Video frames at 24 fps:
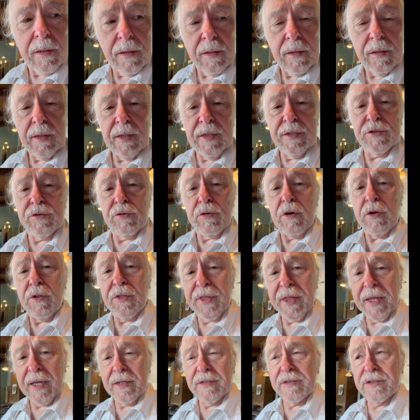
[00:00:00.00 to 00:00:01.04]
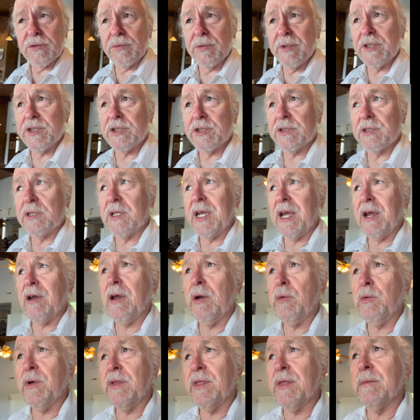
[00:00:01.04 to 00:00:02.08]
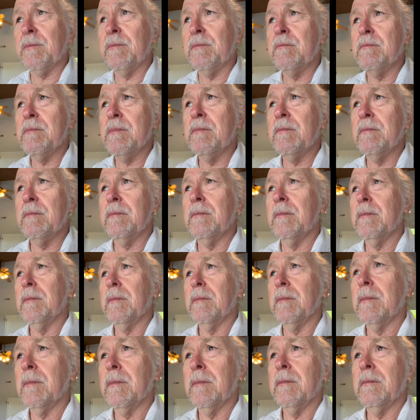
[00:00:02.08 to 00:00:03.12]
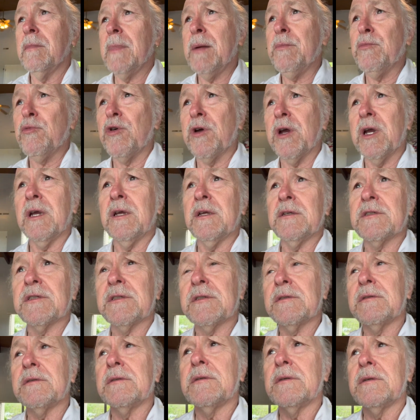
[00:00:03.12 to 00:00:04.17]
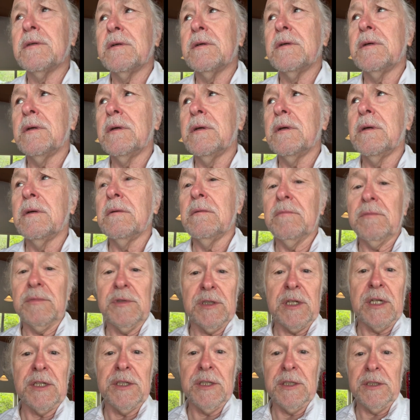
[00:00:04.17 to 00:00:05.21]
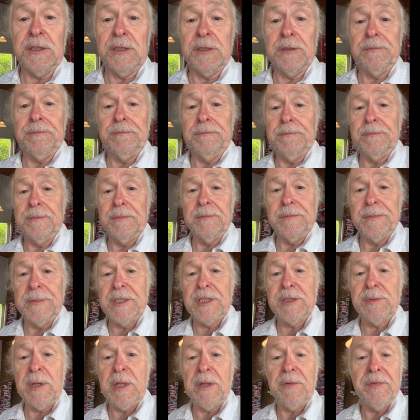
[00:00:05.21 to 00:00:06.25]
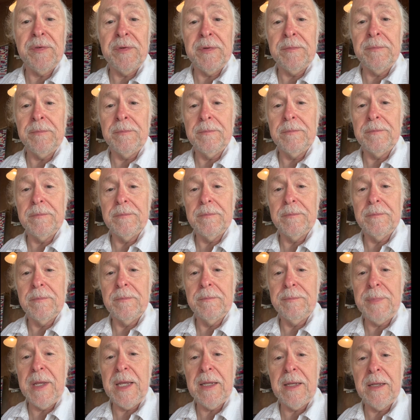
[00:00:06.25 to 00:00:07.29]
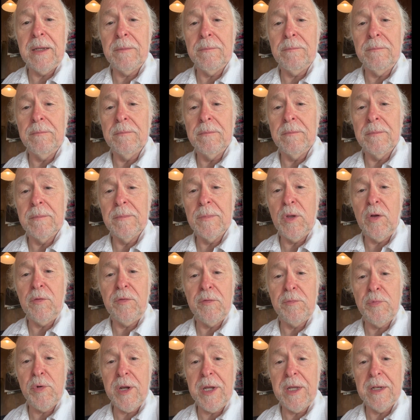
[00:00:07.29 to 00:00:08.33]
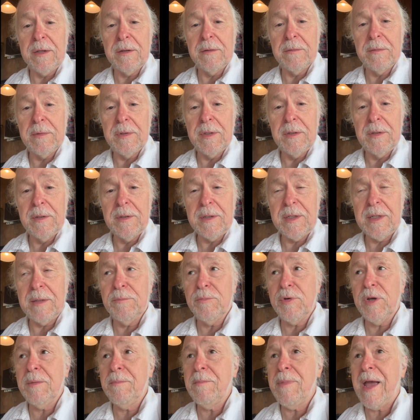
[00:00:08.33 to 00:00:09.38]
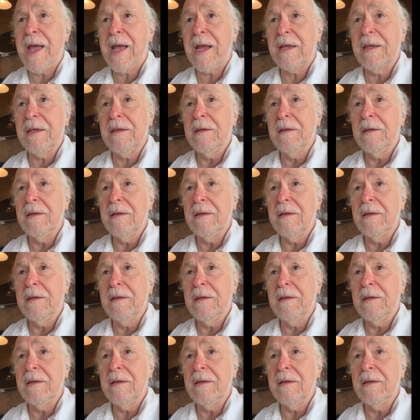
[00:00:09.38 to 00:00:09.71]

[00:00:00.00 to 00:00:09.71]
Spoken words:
These are all things which carry with them memories, such as the smell of a baking loaf of bread can bring back